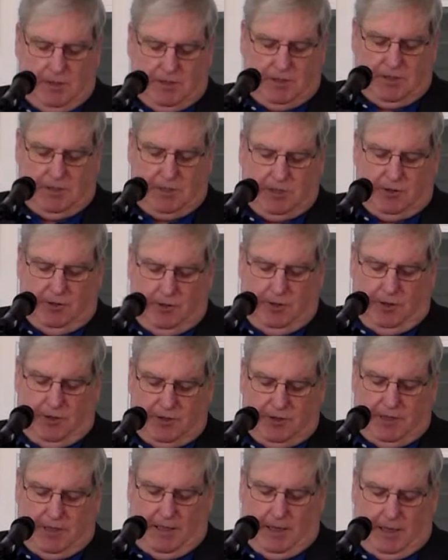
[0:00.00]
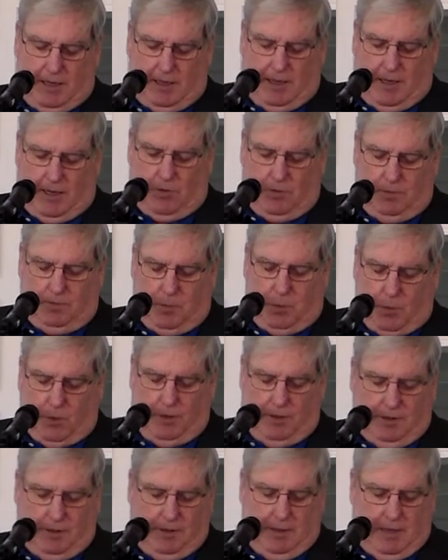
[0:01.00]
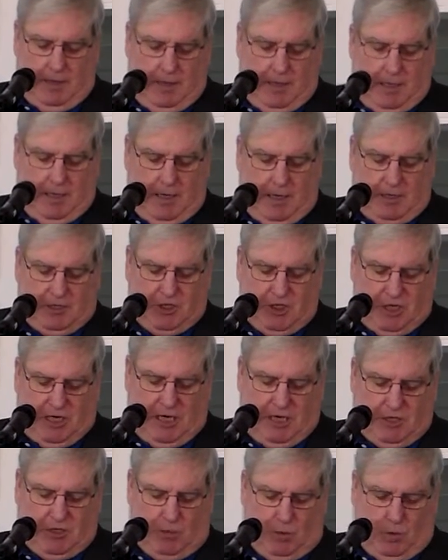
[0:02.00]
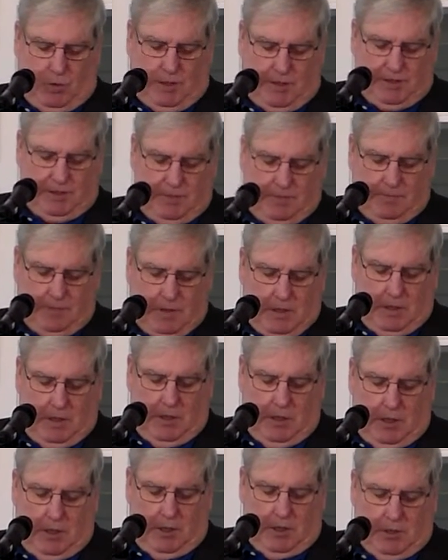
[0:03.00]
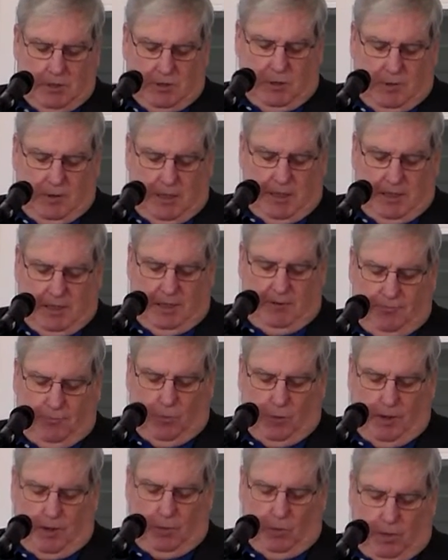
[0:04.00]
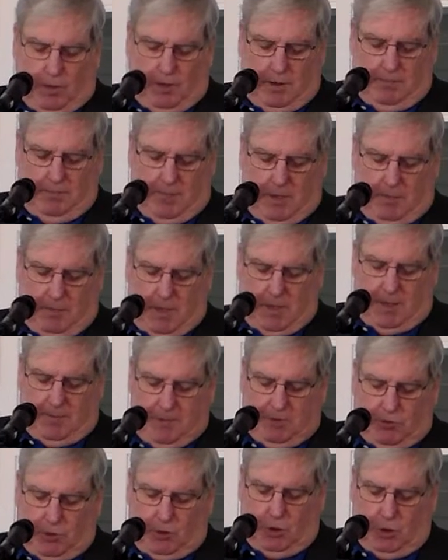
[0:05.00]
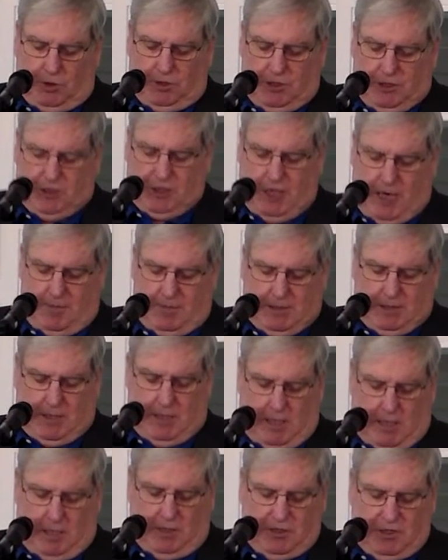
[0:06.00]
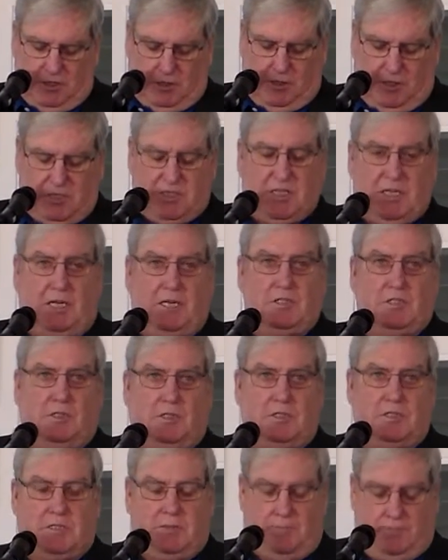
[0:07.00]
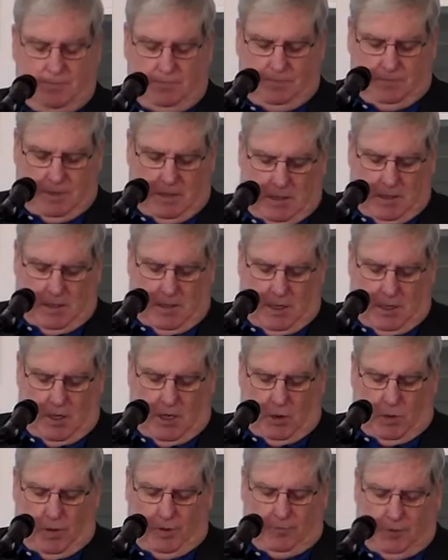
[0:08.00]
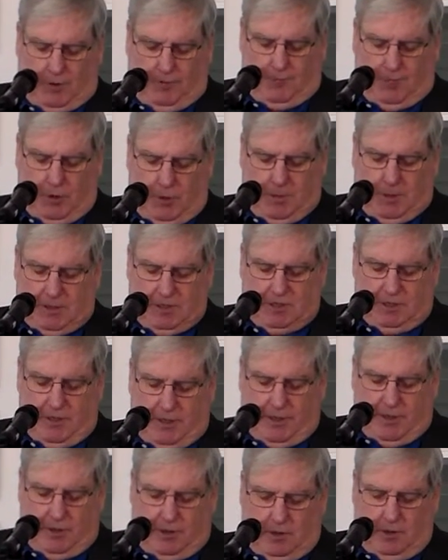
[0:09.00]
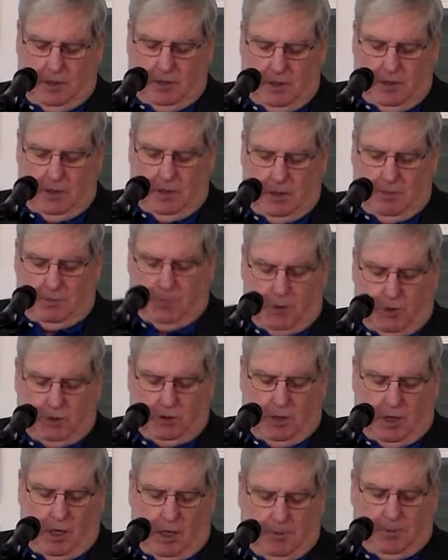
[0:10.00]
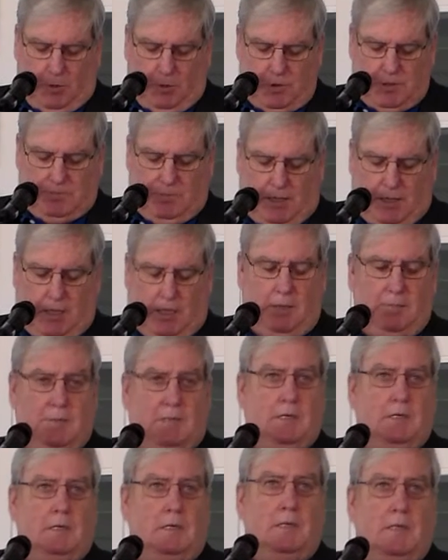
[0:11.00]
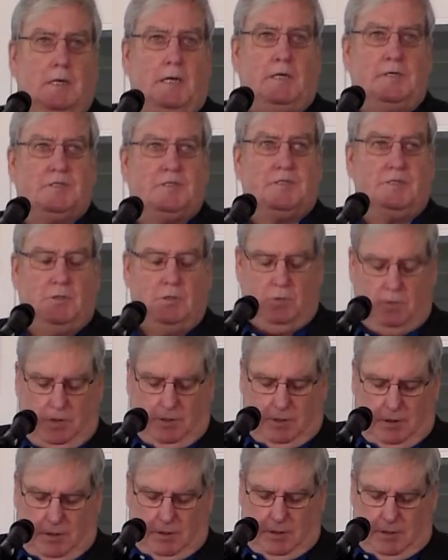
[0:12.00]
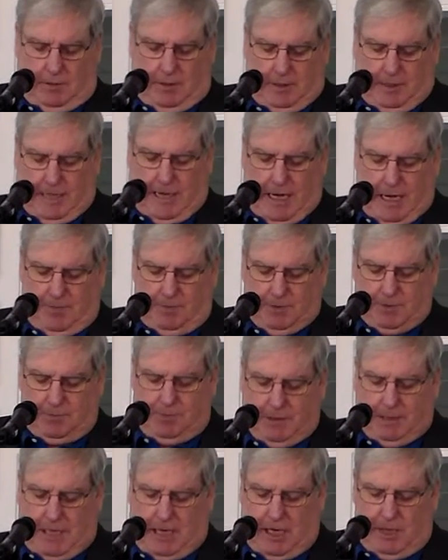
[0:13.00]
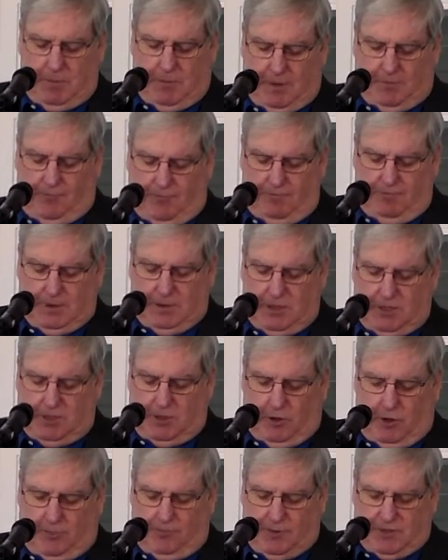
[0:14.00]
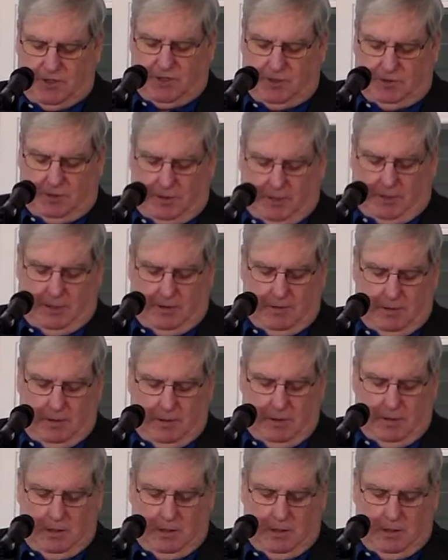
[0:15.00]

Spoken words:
and sister understand how important an education was. So in 1941, my mom enrolled in Chapman College in Los Angeles. However, a few months later, Pearl Harbor was bombed, and soon the campus became a military facility.